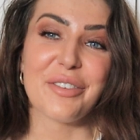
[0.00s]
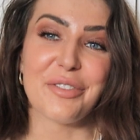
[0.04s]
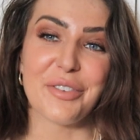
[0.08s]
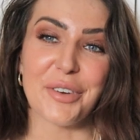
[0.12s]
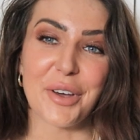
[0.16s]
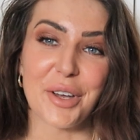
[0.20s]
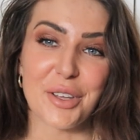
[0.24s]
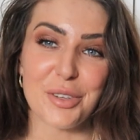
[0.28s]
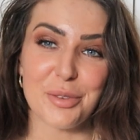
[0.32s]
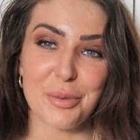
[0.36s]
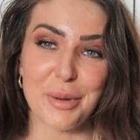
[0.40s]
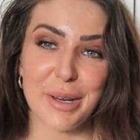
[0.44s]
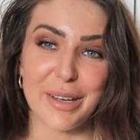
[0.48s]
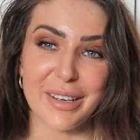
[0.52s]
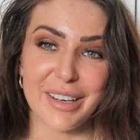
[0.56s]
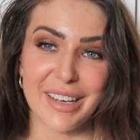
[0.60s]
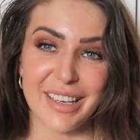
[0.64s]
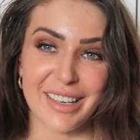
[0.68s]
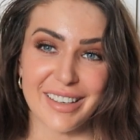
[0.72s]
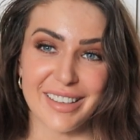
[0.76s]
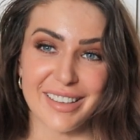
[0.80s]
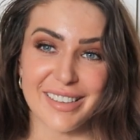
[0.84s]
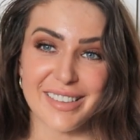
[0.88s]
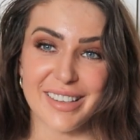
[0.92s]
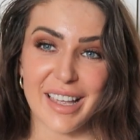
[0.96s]
The first one
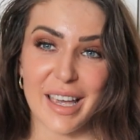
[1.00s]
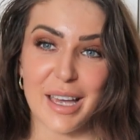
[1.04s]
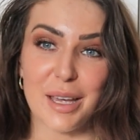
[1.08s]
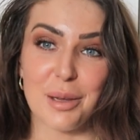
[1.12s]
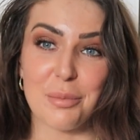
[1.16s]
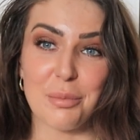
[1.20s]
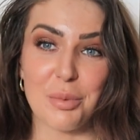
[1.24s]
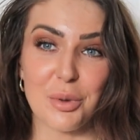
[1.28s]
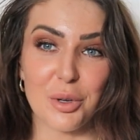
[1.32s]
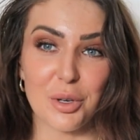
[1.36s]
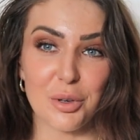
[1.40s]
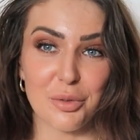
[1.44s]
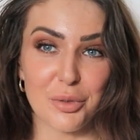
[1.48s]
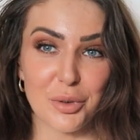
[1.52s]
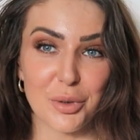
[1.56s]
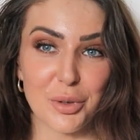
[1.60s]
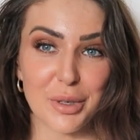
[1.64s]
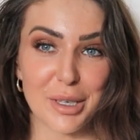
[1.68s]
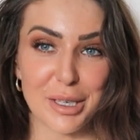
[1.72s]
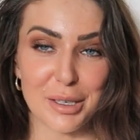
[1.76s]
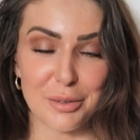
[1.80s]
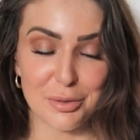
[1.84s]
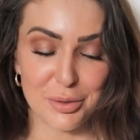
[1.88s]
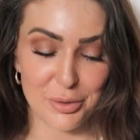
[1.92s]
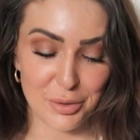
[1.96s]
is a beautiful
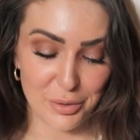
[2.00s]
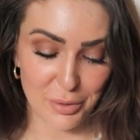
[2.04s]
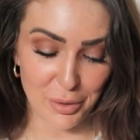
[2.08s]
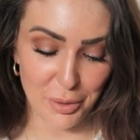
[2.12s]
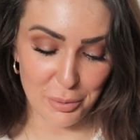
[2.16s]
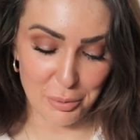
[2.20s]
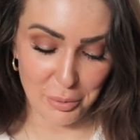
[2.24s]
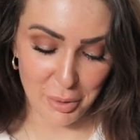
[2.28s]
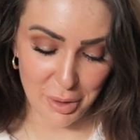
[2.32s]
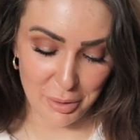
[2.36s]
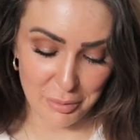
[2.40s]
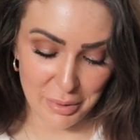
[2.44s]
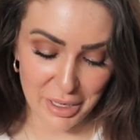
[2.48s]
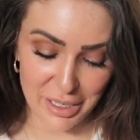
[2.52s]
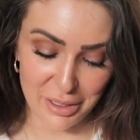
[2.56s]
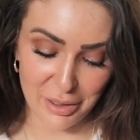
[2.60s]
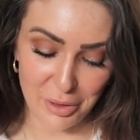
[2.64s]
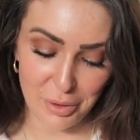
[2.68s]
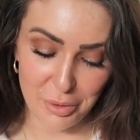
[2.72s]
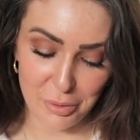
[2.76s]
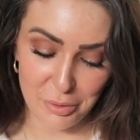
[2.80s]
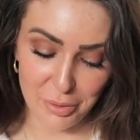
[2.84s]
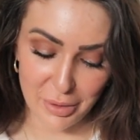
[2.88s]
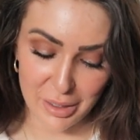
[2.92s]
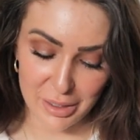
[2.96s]
gift from one of my
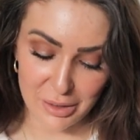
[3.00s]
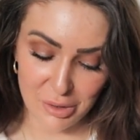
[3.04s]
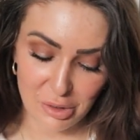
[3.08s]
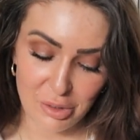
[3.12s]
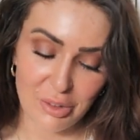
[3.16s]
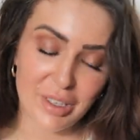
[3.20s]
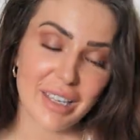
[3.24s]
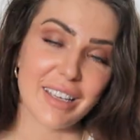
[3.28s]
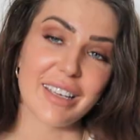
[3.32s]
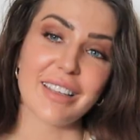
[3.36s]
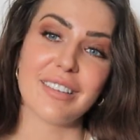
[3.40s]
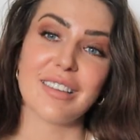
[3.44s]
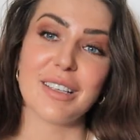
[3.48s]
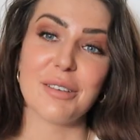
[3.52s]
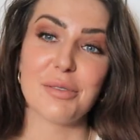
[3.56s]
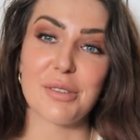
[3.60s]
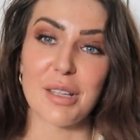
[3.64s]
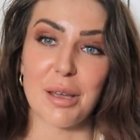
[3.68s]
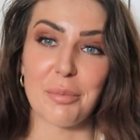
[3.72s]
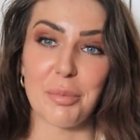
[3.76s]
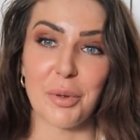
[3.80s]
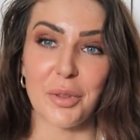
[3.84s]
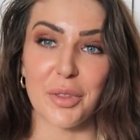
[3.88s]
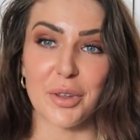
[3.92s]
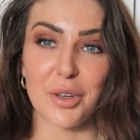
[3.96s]
girlfriends. She lives
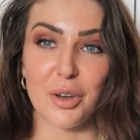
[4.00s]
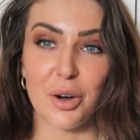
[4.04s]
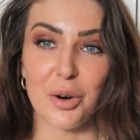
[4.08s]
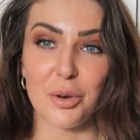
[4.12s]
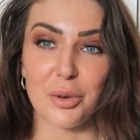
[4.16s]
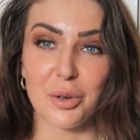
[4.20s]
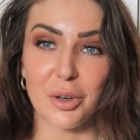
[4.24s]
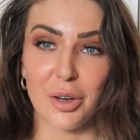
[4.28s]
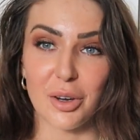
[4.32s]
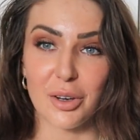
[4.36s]
up on the Gold